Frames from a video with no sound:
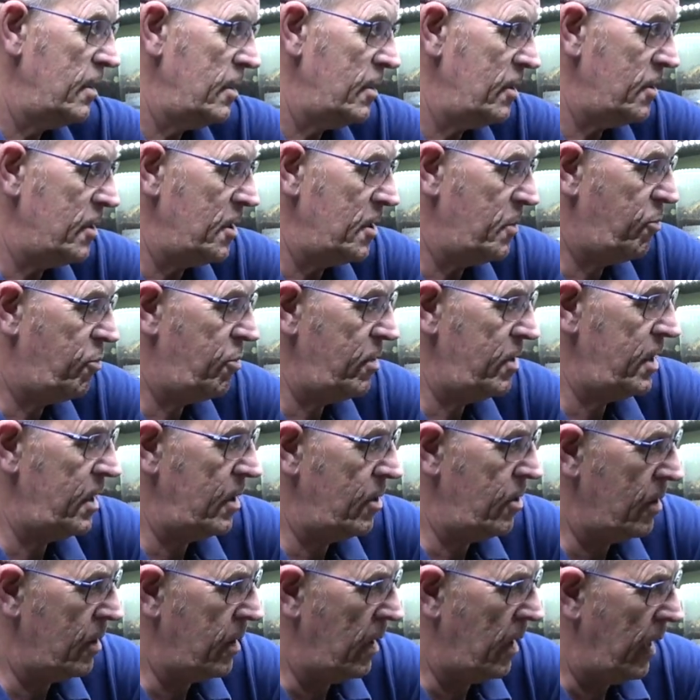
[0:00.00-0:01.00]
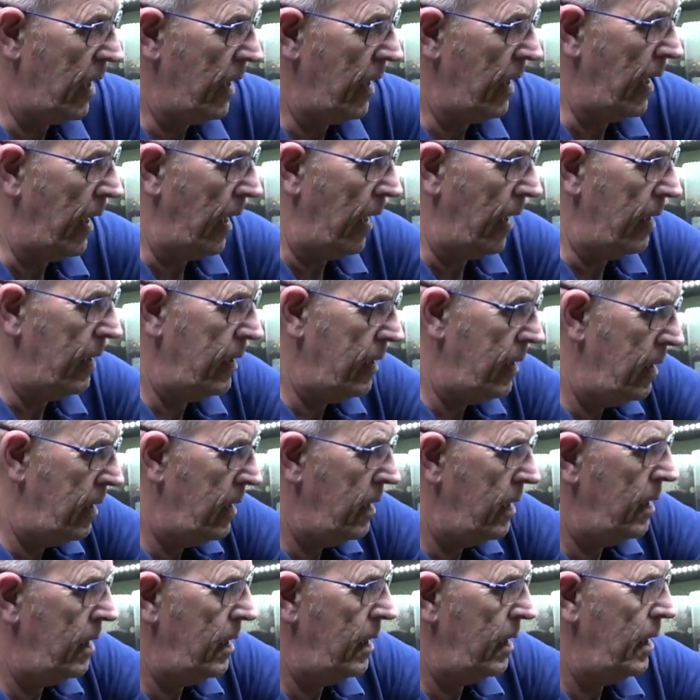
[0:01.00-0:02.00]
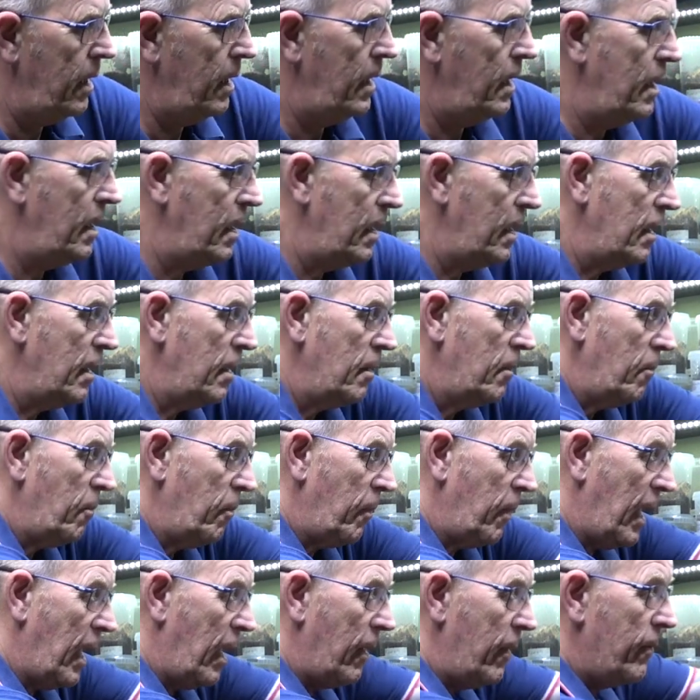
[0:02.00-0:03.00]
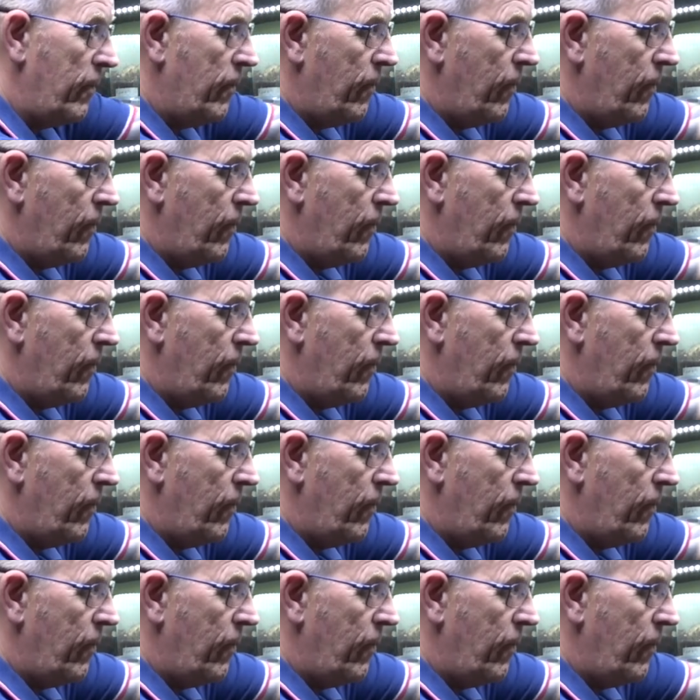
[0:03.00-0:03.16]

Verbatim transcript: She's pretty good like that, but